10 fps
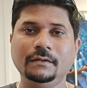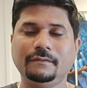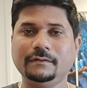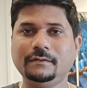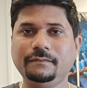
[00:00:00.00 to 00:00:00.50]

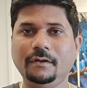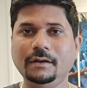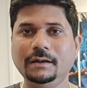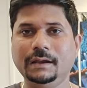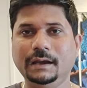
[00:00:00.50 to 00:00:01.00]
First of
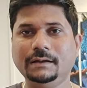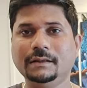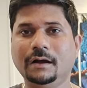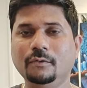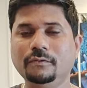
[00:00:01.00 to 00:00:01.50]
all, 8th
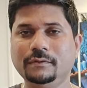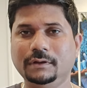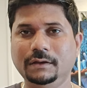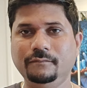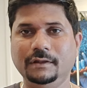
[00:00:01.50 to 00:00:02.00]
house
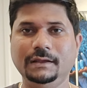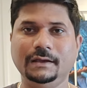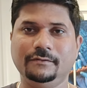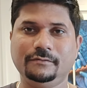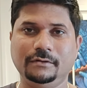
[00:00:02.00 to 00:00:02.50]
in Vedic
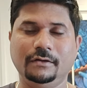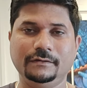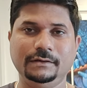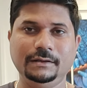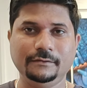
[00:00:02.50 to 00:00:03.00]

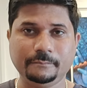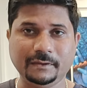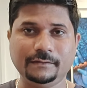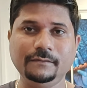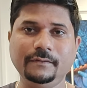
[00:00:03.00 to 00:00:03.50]
Astrology,
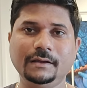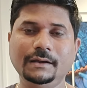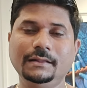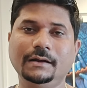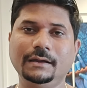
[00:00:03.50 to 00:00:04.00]

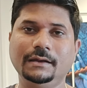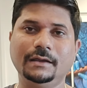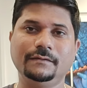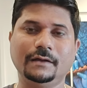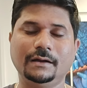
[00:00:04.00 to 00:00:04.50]
specifically the
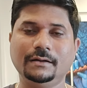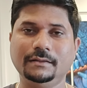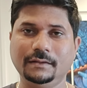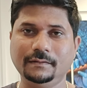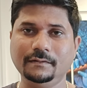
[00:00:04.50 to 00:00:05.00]
D-9 chart,
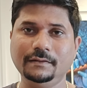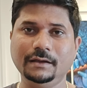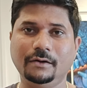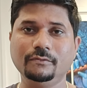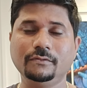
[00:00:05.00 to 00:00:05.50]
this is the
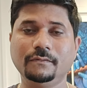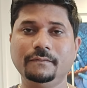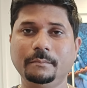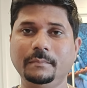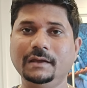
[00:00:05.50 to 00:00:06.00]
house
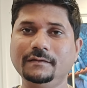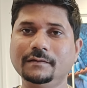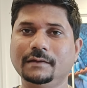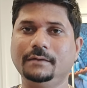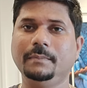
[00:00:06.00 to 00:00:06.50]
of
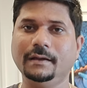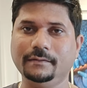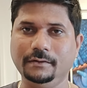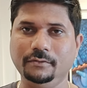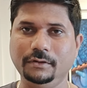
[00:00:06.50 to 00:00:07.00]
major
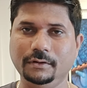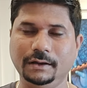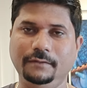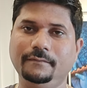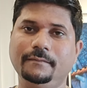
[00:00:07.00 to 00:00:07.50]
setbacks into your
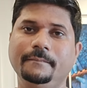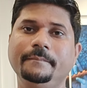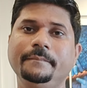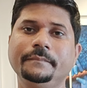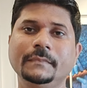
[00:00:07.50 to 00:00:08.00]
life.
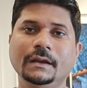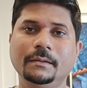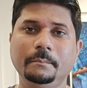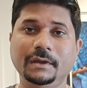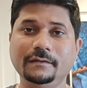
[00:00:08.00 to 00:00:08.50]

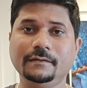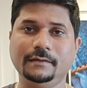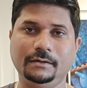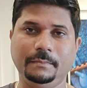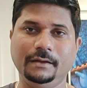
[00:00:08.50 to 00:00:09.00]
Major
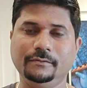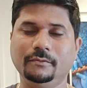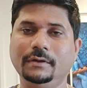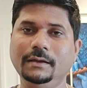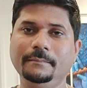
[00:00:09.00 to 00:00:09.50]
setbacks,
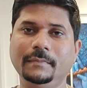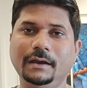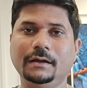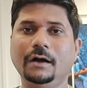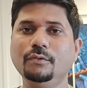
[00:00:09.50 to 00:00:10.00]
okay?
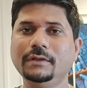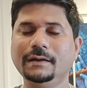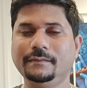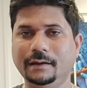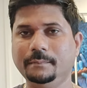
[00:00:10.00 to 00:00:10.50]
And how
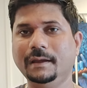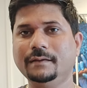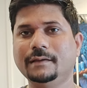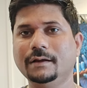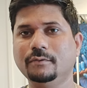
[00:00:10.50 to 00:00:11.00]
that
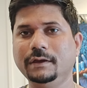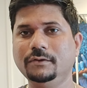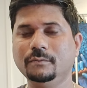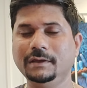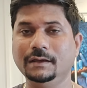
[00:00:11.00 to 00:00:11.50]
setbacks are
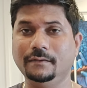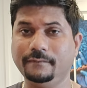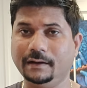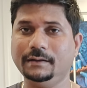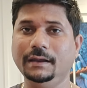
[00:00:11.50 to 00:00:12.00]
going to be
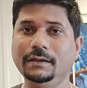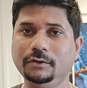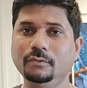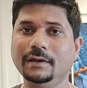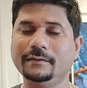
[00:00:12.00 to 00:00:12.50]
affecting
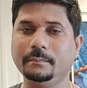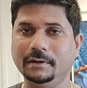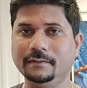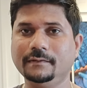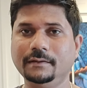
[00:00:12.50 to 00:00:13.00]
you as a
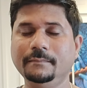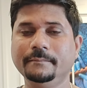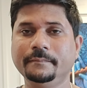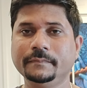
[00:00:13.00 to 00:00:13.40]
person,